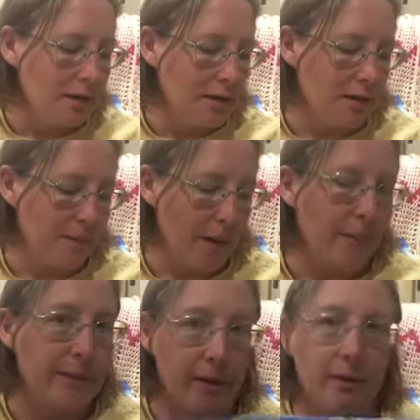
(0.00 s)

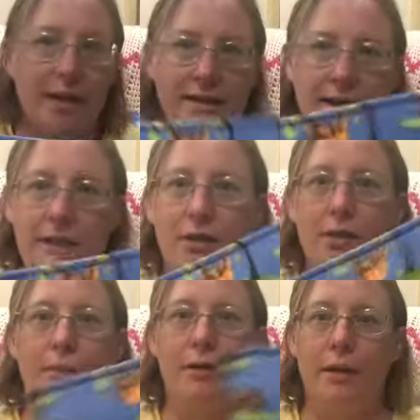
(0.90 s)
But I would like to get it to the
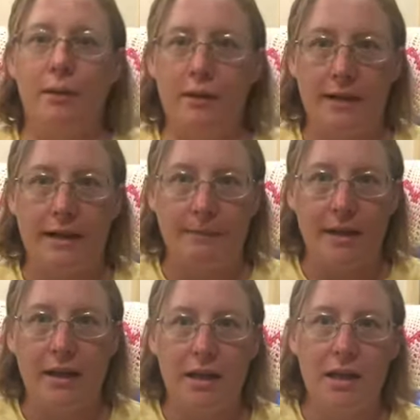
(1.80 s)
point where it can
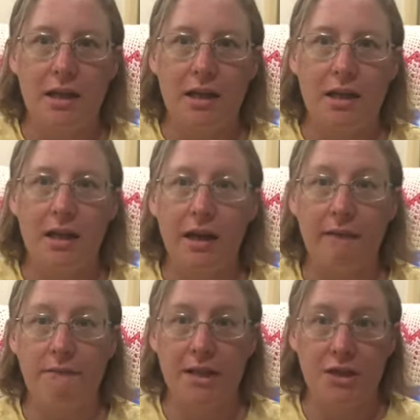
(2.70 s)
be a
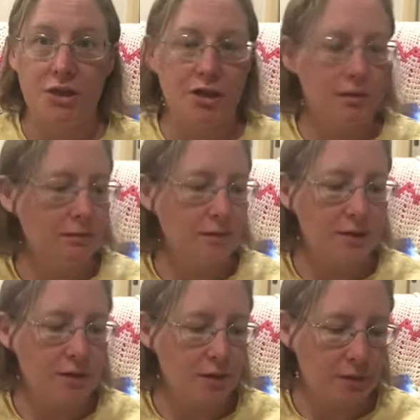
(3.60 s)
finish
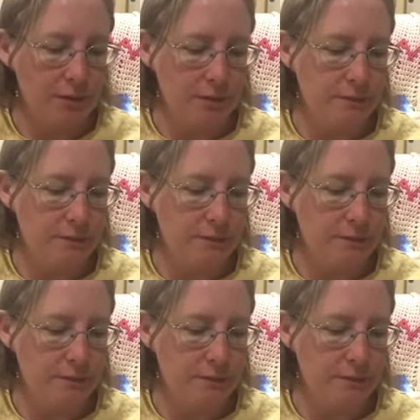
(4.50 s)
soon.